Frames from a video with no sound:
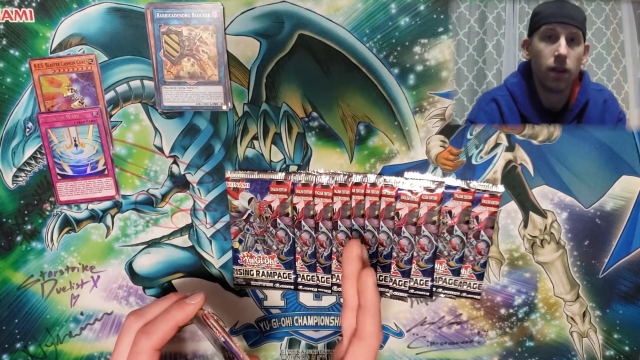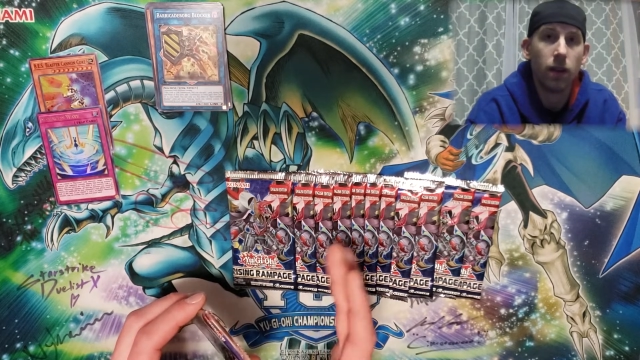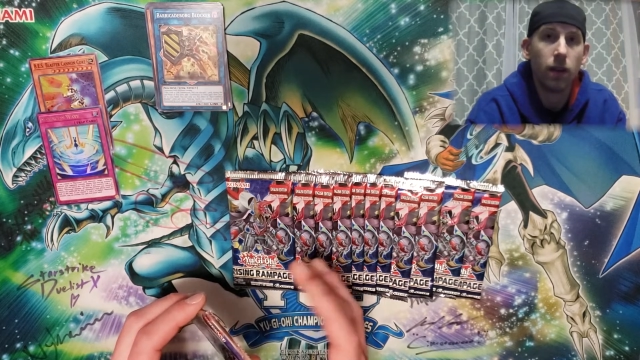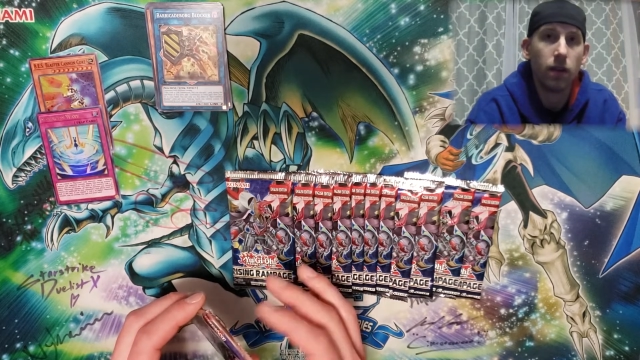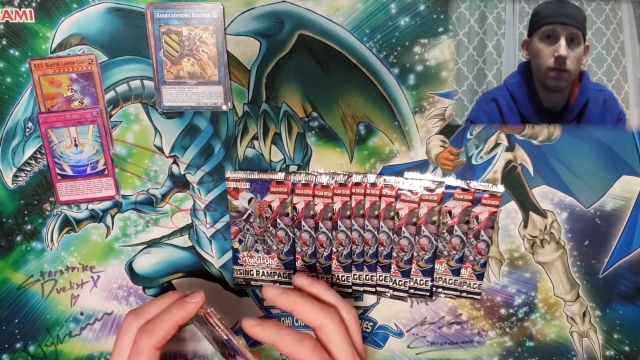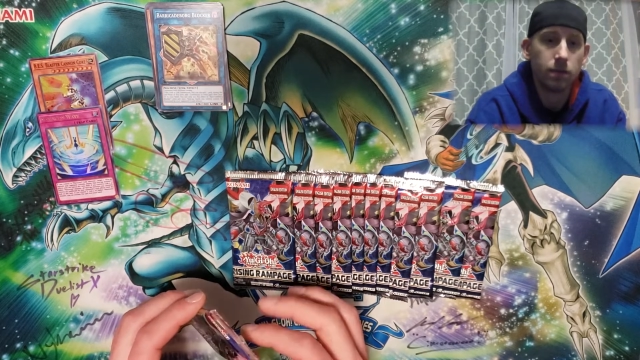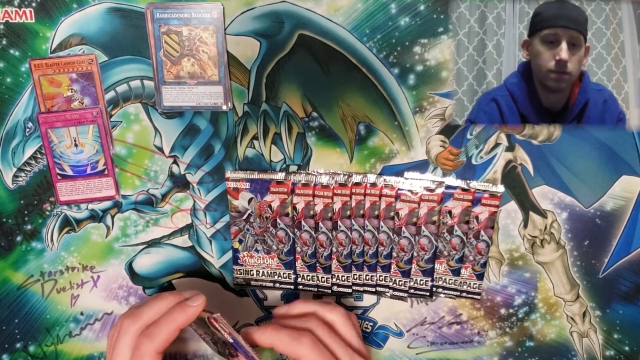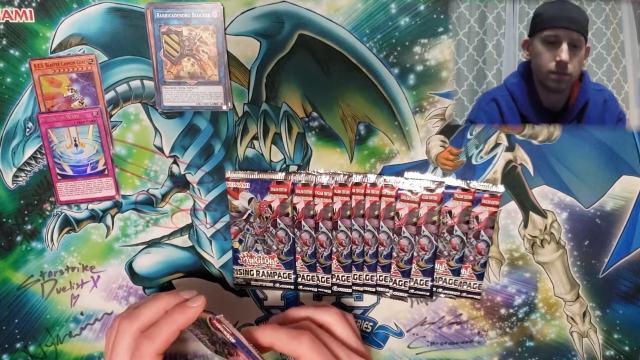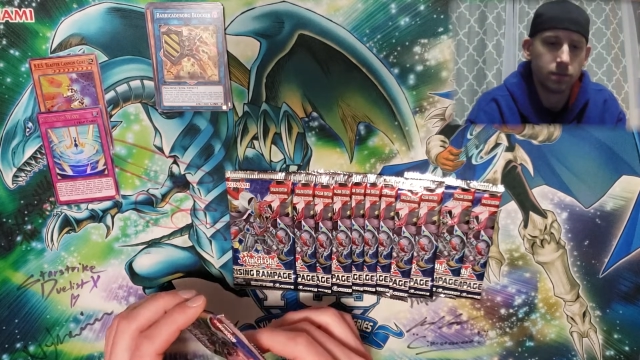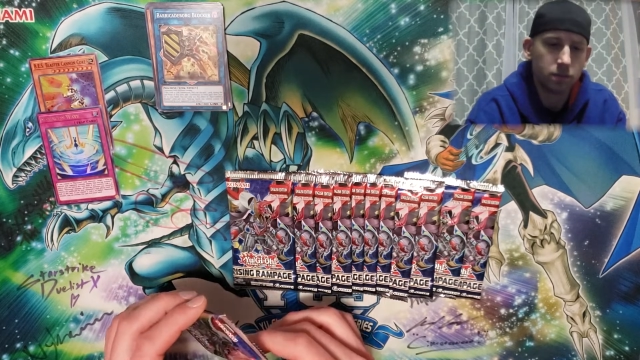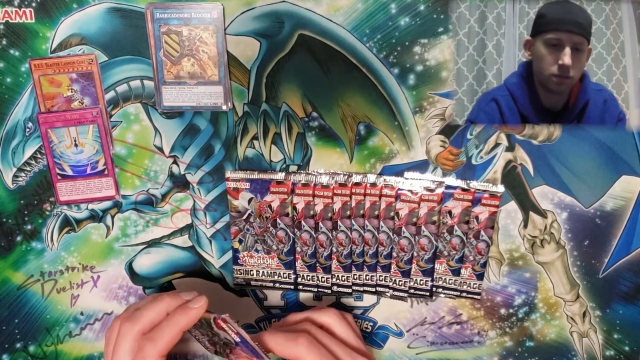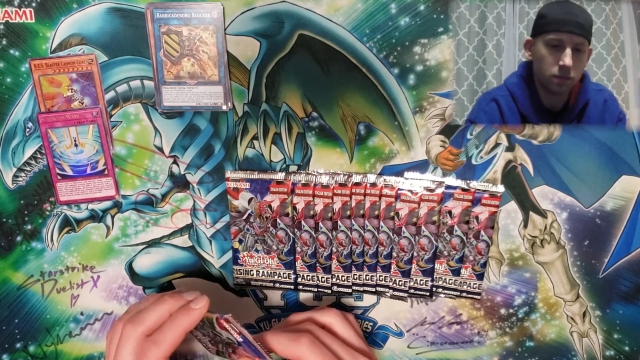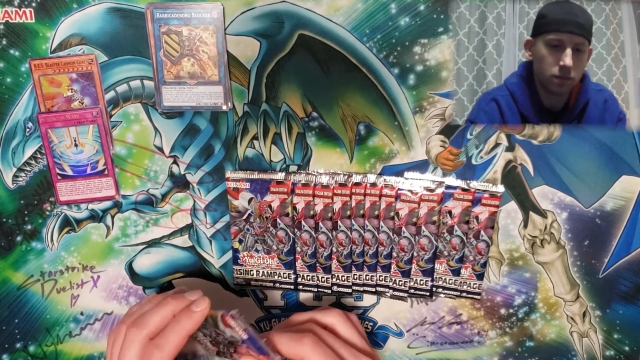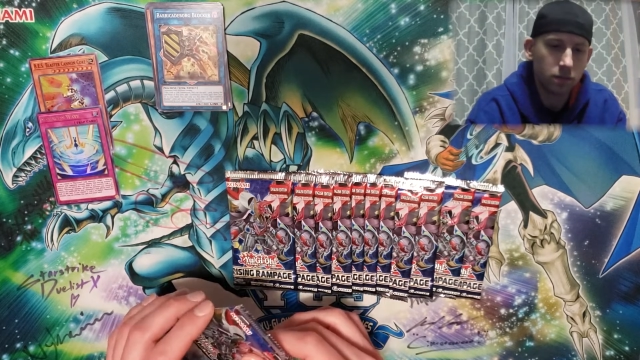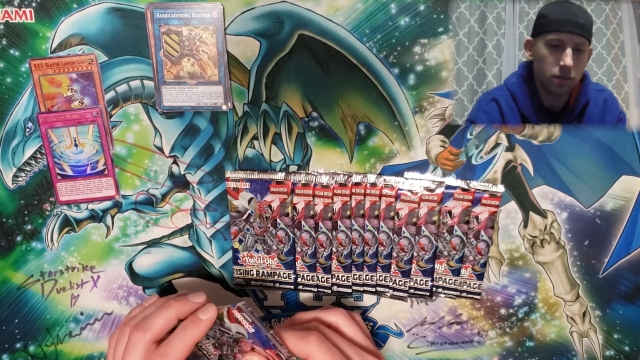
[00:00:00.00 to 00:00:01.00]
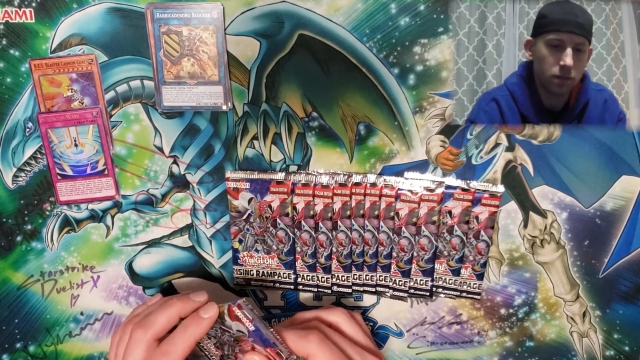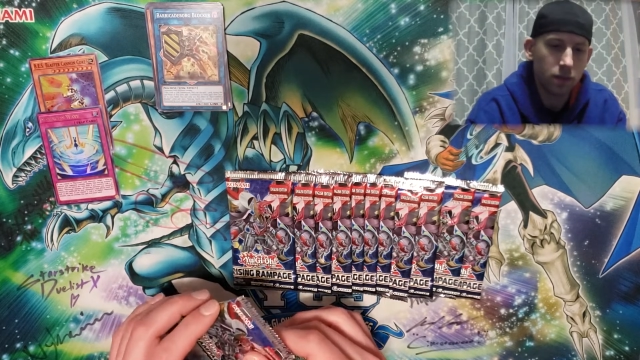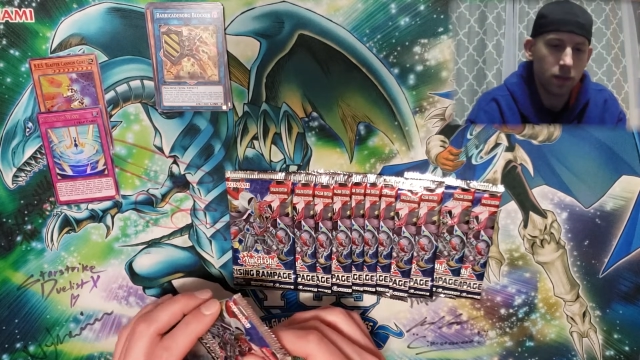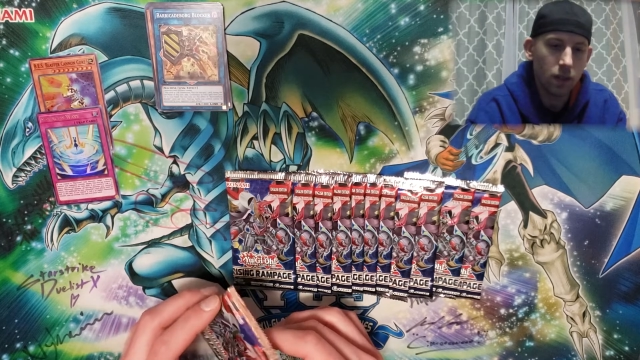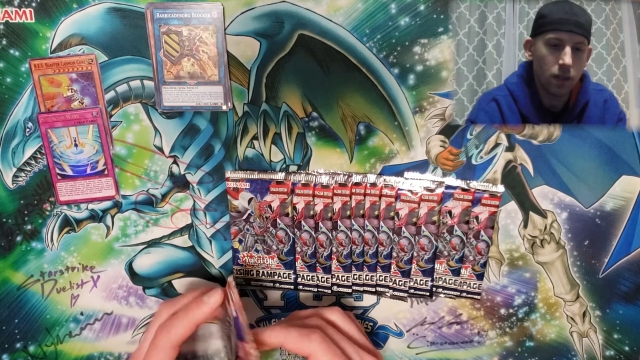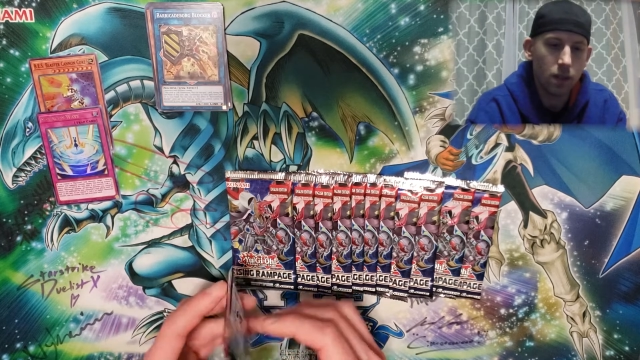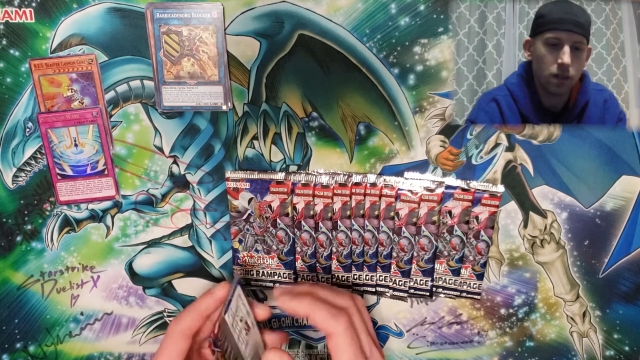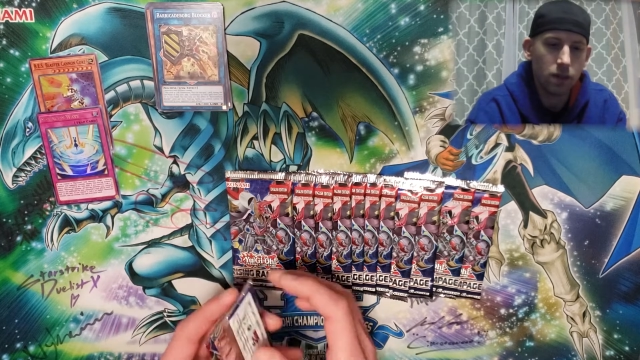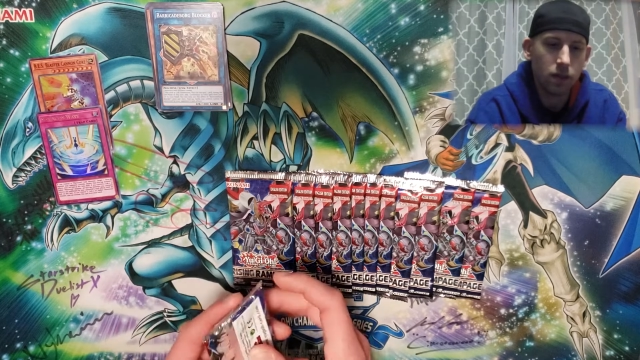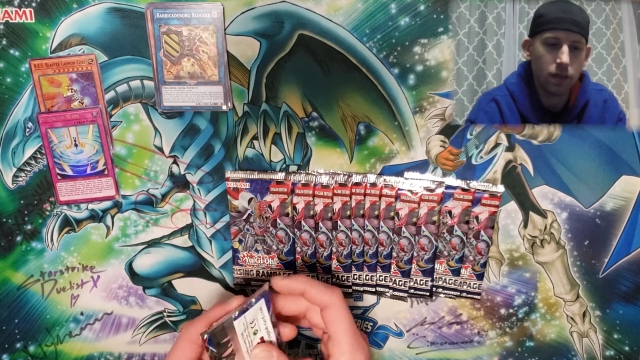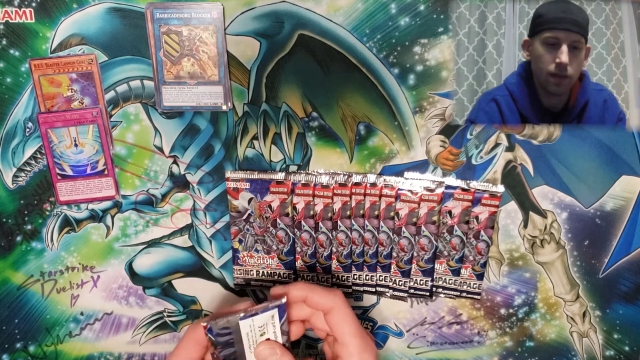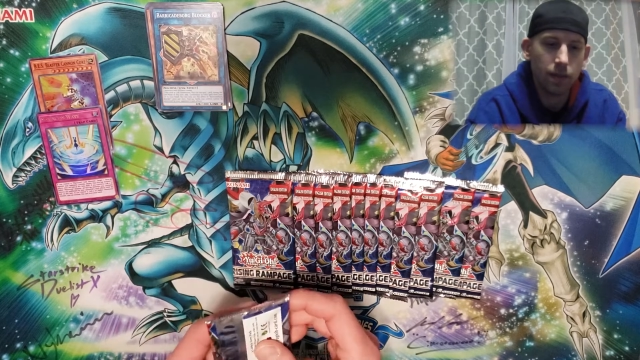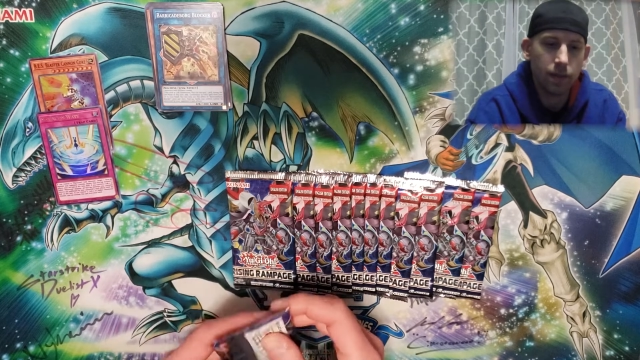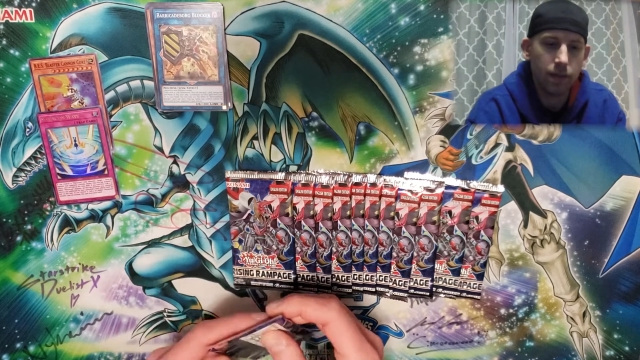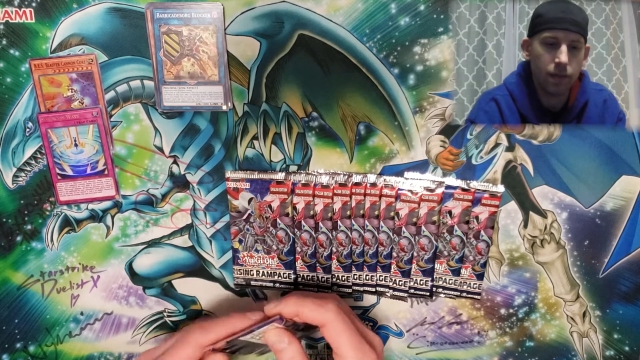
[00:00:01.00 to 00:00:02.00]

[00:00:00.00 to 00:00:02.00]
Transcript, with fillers: doubt. So